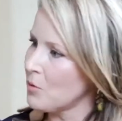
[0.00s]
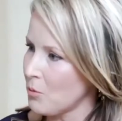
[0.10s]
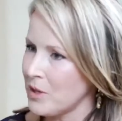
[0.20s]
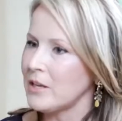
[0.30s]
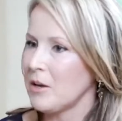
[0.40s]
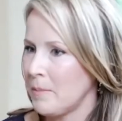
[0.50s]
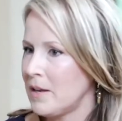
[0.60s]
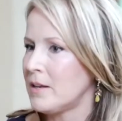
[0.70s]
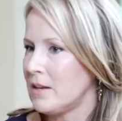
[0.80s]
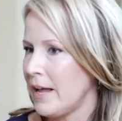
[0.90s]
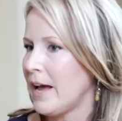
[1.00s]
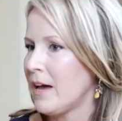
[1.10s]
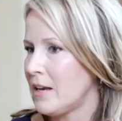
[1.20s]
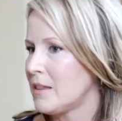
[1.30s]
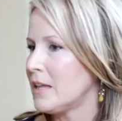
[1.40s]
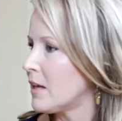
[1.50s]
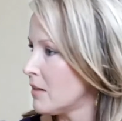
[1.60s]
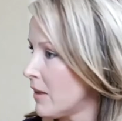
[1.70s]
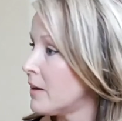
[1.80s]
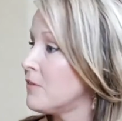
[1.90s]
where we come in and add, I think, a
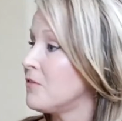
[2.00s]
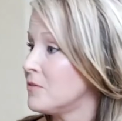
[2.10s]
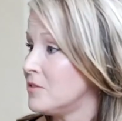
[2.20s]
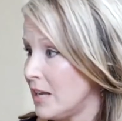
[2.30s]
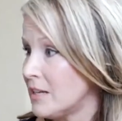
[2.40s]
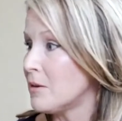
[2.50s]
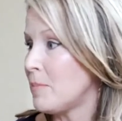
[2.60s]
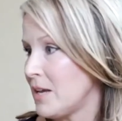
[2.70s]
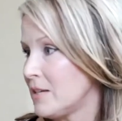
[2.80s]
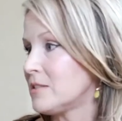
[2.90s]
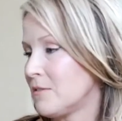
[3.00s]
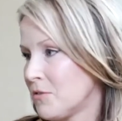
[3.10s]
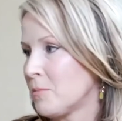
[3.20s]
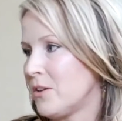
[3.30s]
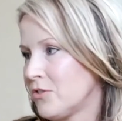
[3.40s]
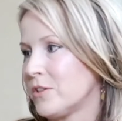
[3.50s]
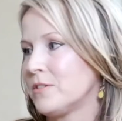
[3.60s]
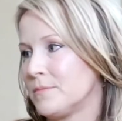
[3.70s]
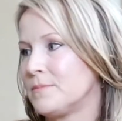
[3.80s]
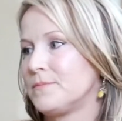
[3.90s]
lot of data-based information.